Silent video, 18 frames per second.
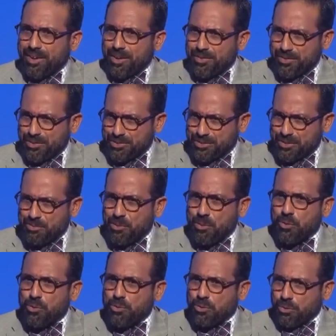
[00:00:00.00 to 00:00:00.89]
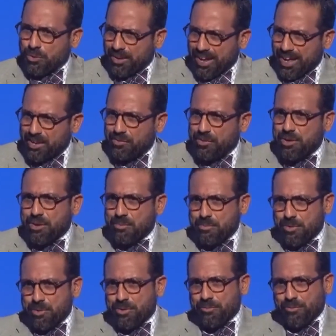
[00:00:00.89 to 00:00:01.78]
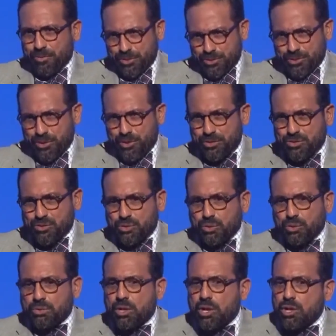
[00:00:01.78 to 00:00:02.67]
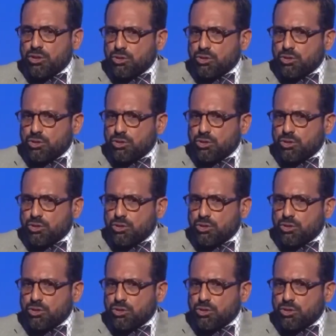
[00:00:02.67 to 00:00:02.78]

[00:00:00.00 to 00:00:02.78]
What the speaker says: on their zip code or a lottery number for a charter school.